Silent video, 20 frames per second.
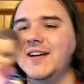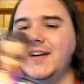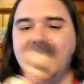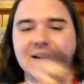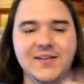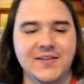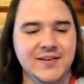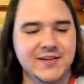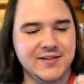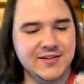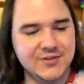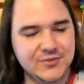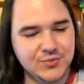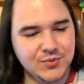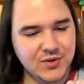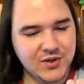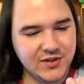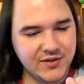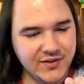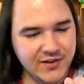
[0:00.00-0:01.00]
Now, this is
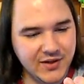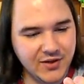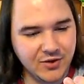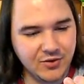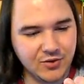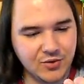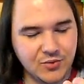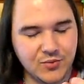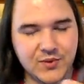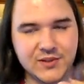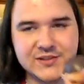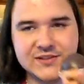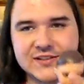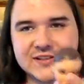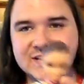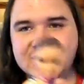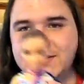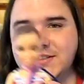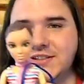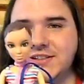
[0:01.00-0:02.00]
one of the older ones.
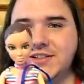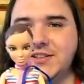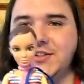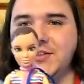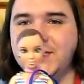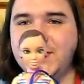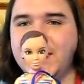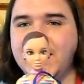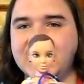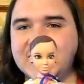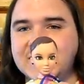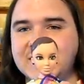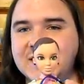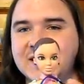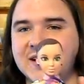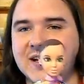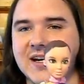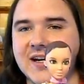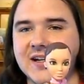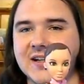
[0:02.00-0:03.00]
This is a
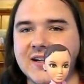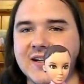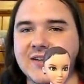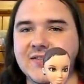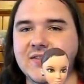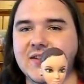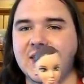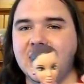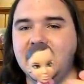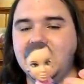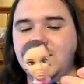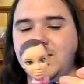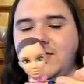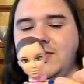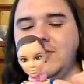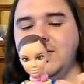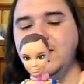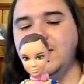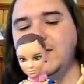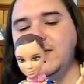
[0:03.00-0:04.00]
2009 Liv doll.
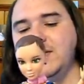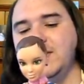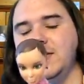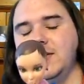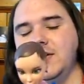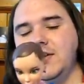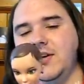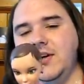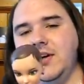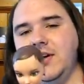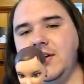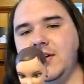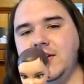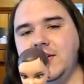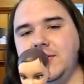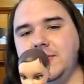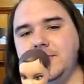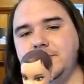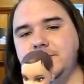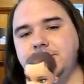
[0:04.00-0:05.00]

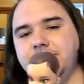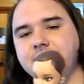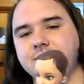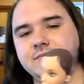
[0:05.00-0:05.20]
Um,